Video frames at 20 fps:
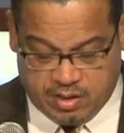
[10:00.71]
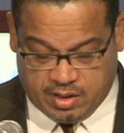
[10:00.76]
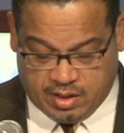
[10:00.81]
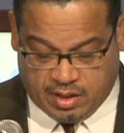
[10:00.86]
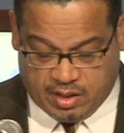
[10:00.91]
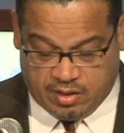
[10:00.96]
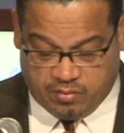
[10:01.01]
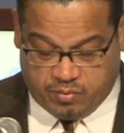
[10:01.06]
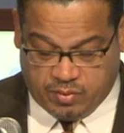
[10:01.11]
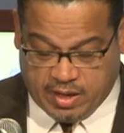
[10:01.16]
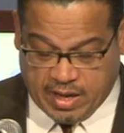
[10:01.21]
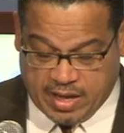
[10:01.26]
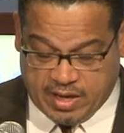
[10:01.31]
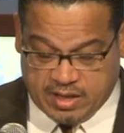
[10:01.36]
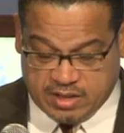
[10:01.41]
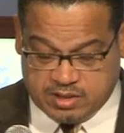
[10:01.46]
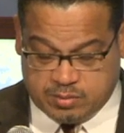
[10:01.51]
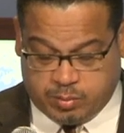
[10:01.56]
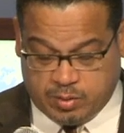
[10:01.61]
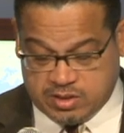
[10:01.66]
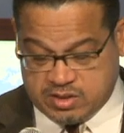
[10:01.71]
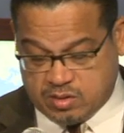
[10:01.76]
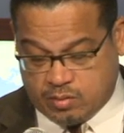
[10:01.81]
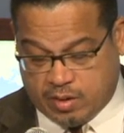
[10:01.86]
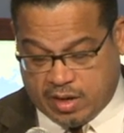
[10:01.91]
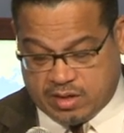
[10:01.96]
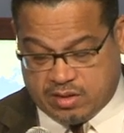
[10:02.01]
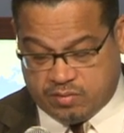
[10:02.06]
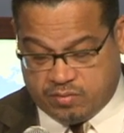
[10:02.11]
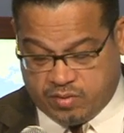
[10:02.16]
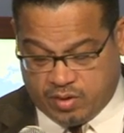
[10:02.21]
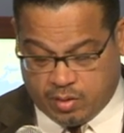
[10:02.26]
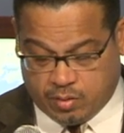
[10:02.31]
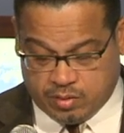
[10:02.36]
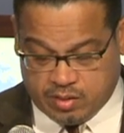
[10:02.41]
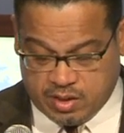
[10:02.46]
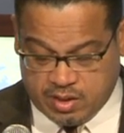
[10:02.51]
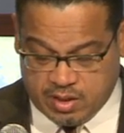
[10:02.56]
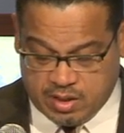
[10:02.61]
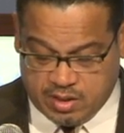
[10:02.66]
And if we had an explicit right to
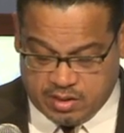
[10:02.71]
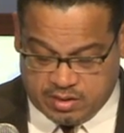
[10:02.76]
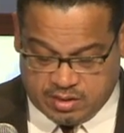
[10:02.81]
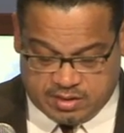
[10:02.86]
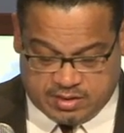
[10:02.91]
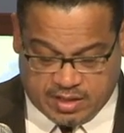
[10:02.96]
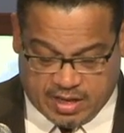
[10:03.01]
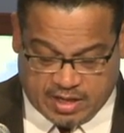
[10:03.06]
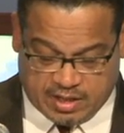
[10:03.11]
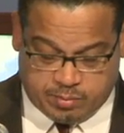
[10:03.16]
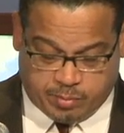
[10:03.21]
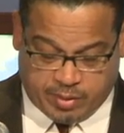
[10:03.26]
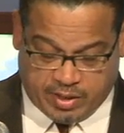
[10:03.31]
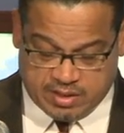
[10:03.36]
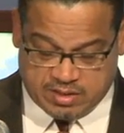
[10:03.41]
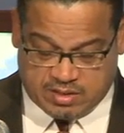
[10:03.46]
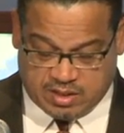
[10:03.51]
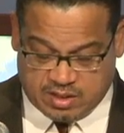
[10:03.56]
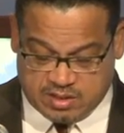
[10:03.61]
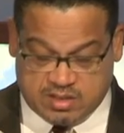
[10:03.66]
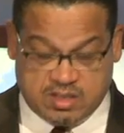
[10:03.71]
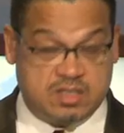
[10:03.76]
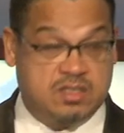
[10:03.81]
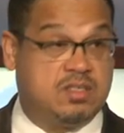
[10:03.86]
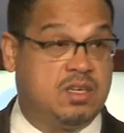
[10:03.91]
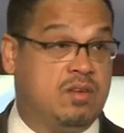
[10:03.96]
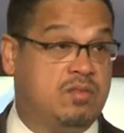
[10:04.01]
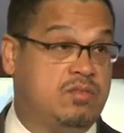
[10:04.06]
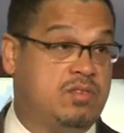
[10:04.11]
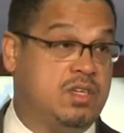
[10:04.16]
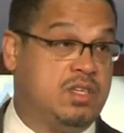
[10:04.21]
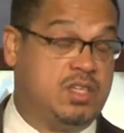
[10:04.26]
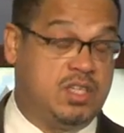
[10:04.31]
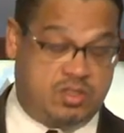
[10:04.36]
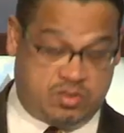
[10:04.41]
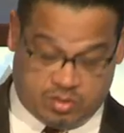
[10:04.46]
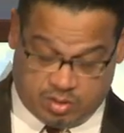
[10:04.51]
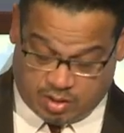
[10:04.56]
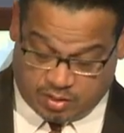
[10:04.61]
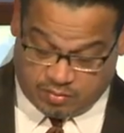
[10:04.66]
vote, the tax-paying citizens of the
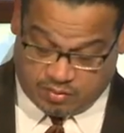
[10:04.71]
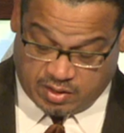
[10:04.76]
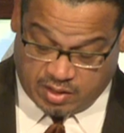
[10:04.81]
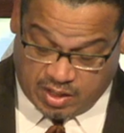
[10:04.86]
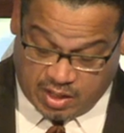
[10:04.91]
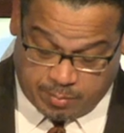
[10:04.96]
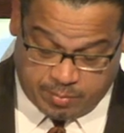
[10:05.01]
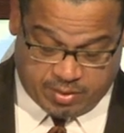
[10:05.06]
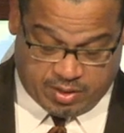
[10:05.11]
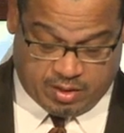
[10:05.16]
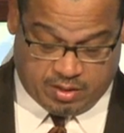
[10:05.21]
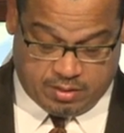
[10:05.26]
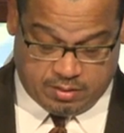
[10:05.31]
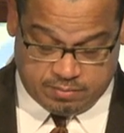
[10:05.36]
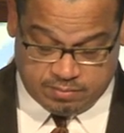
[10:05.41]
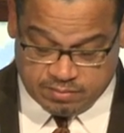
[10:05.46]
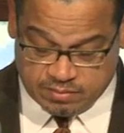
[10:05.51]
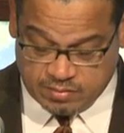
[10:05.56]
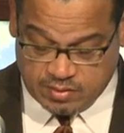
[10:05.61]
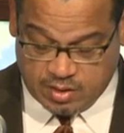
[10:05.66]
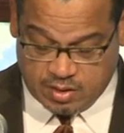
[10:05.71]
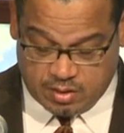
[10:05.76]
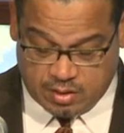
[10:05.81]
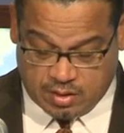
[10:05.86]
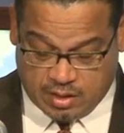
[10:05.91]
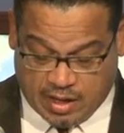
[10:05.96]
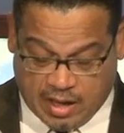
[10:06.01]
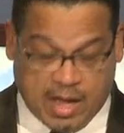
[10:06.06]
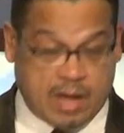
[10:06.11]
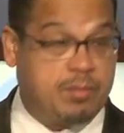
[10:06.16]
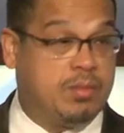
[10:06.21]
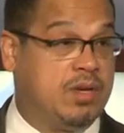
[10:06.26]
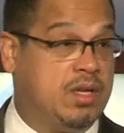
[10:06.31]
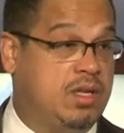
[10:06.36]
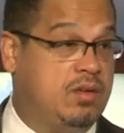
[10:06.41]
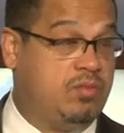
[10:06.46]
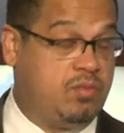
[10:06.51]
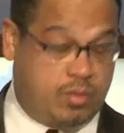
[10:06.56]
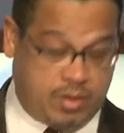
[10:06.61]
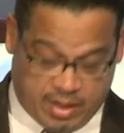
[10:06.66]
District of Columbia, I
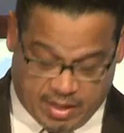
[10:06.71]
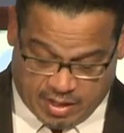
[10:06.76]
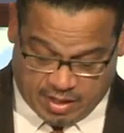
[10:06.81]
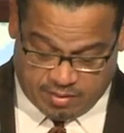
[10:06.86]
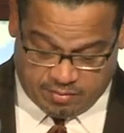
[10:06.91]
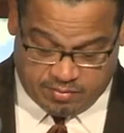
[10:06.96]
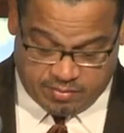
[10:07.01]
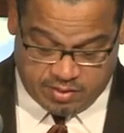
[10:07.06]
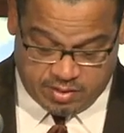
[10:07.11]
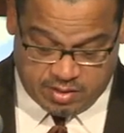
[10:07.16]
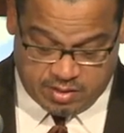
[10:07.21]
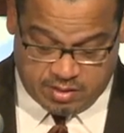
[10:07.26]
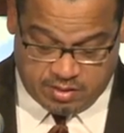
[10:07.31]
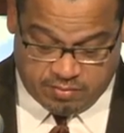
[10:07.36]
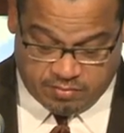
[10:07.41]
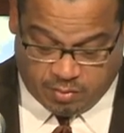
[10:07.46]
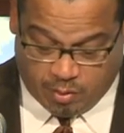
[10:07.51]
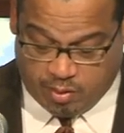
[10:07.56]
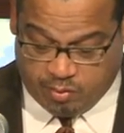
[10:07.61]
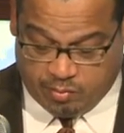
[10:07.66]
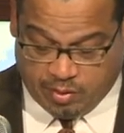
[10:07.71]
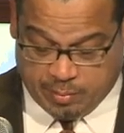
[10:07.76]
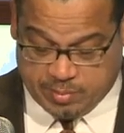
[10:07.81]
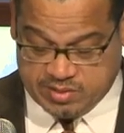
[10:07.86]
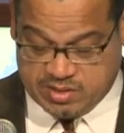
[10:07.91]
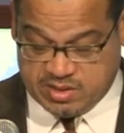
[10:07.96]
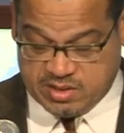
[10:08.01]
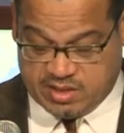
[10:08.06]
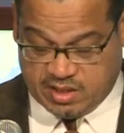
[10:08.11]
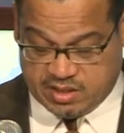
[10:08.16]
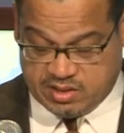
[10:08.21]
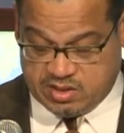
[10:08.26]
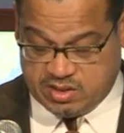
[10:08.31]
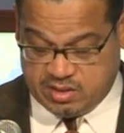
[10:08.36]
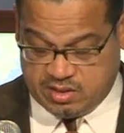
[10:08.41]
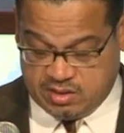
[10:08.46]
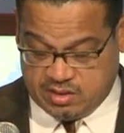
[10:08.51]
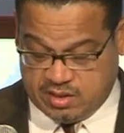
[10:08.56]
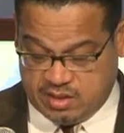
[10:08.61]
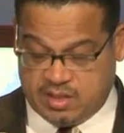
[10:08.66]
believe, would have voting
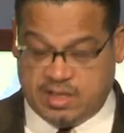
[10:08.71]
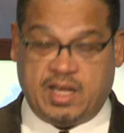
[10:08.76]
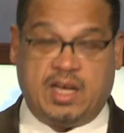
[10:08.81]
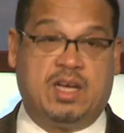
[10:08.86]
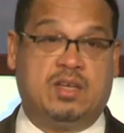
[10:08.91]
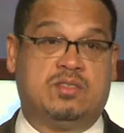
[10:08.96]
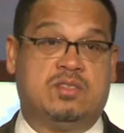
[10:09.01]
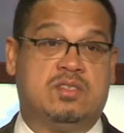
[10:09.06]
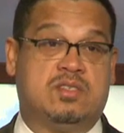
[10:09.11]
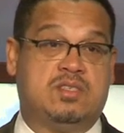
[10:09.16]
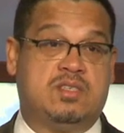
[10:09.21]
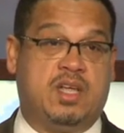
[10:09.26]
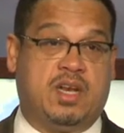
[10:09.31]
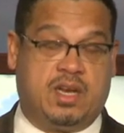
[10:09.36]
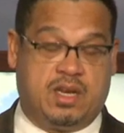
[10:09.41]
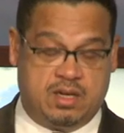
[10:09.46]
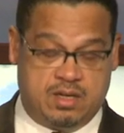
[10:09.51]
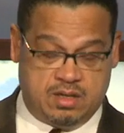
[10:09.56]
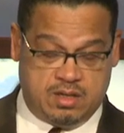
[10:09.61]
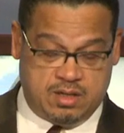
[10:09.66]
representation in the House and Senate.